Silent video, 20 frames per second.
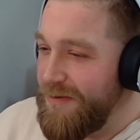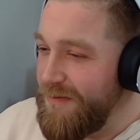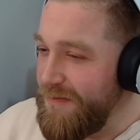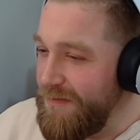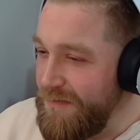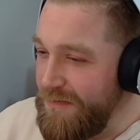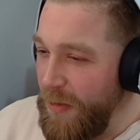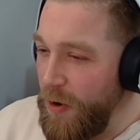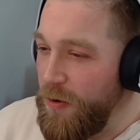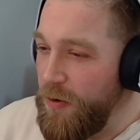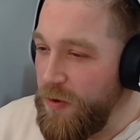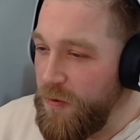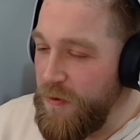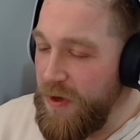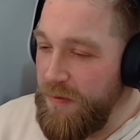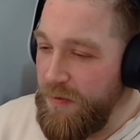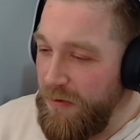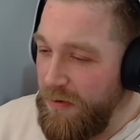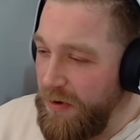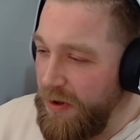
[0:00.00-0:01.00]
most
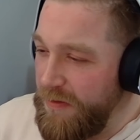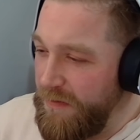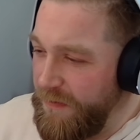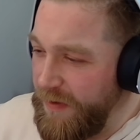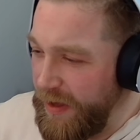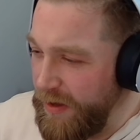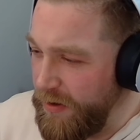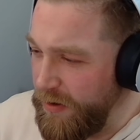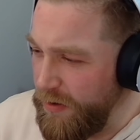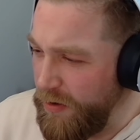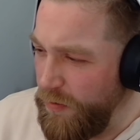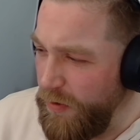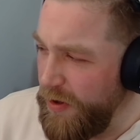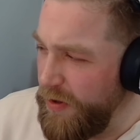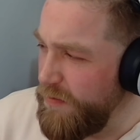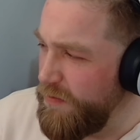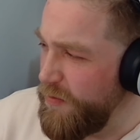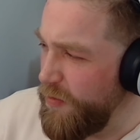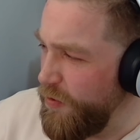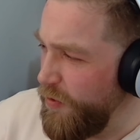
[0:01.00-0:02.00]
people, I think, are
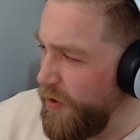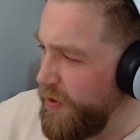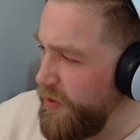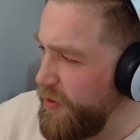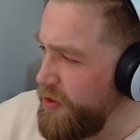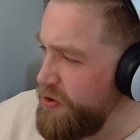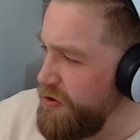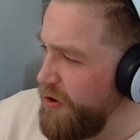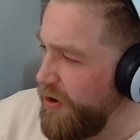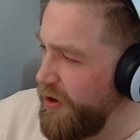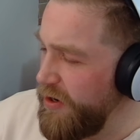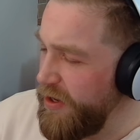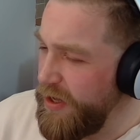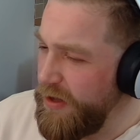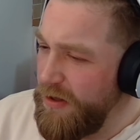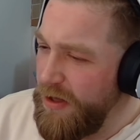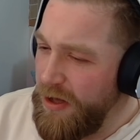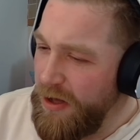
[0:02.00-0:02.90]
quite struggling.